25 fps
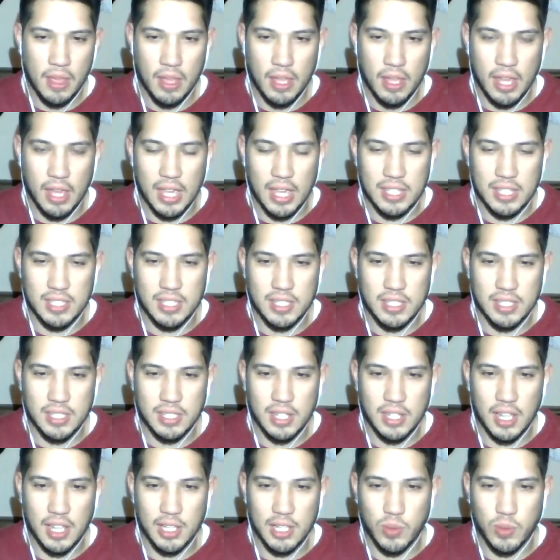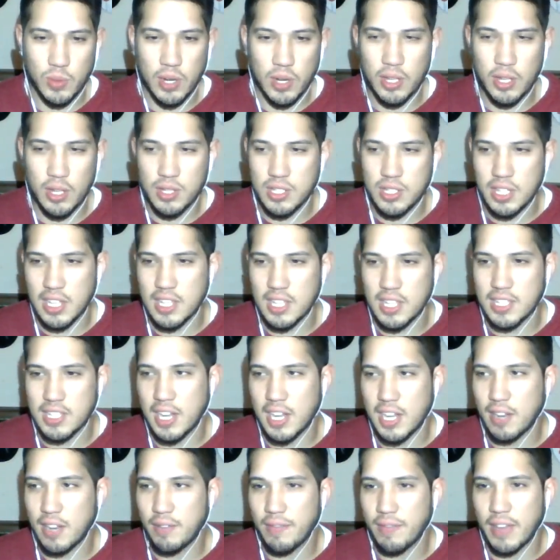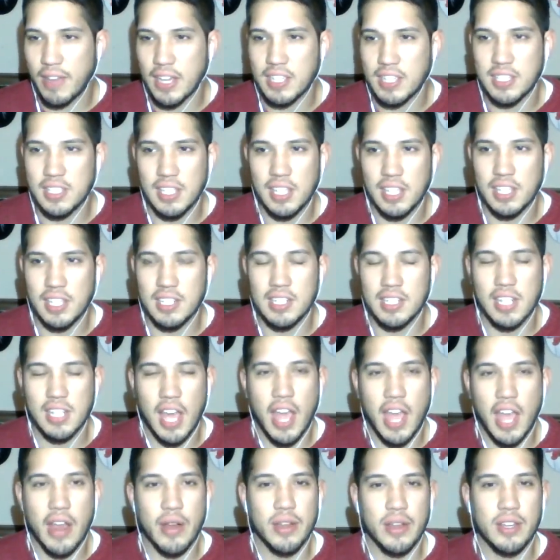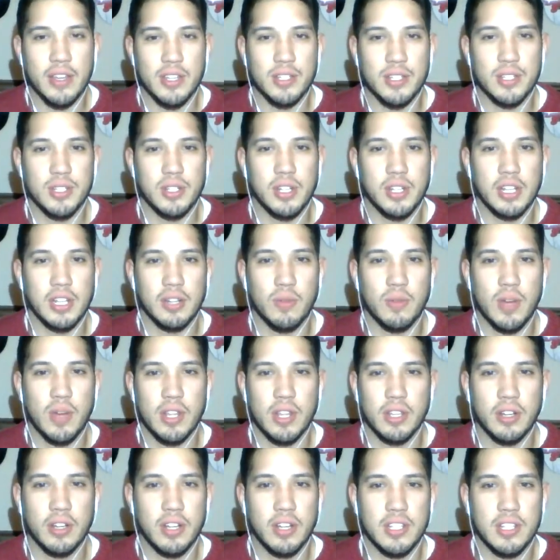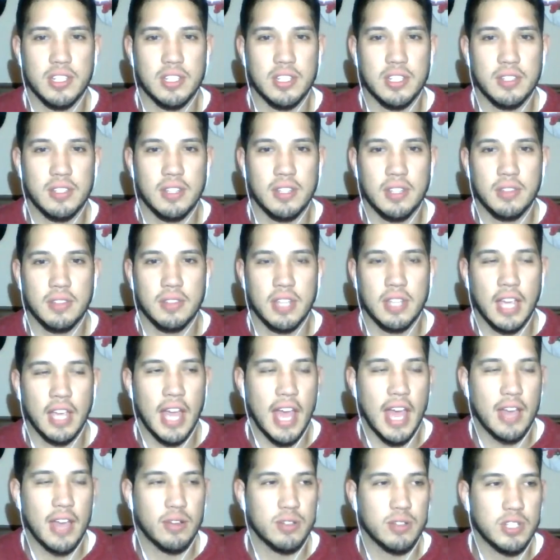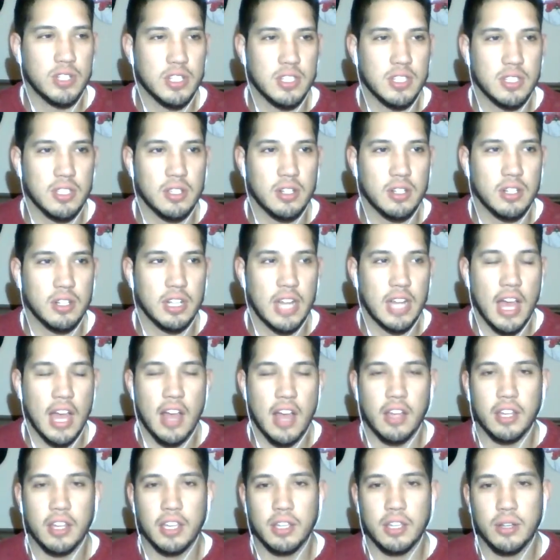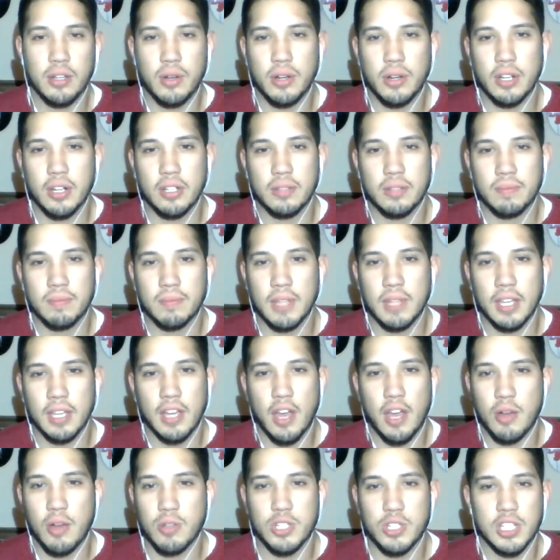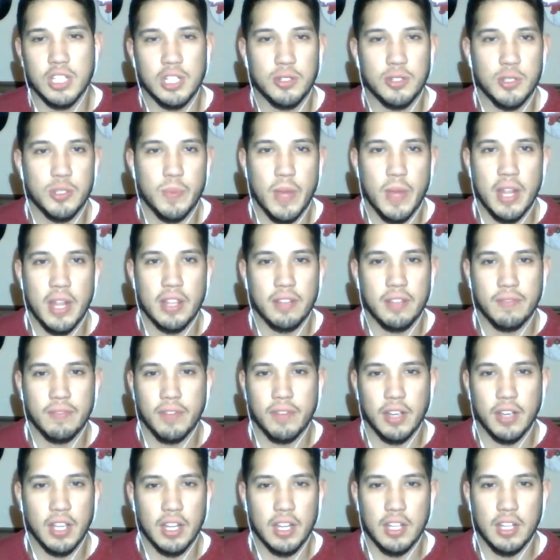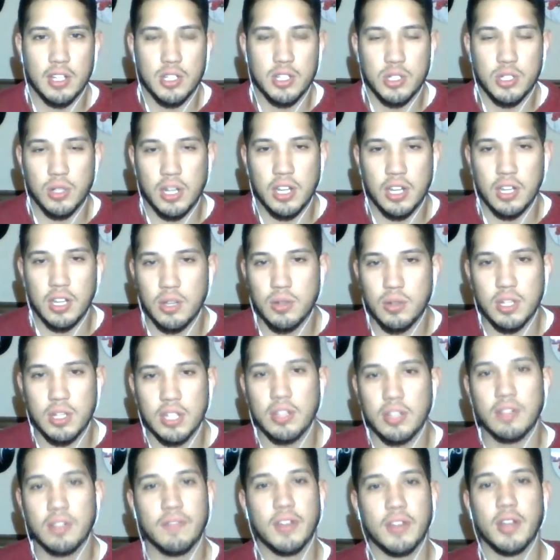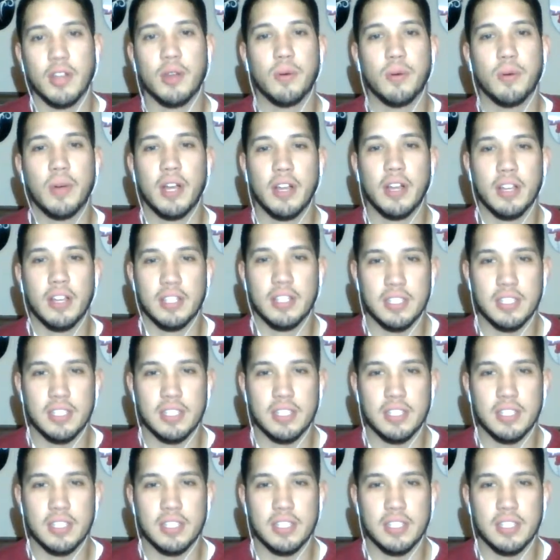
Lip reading: it's one of those things that affects the entire industry, whether it's the guy who just learned an ollie or the OG who's been in the fucking industry and knew Dylan very well.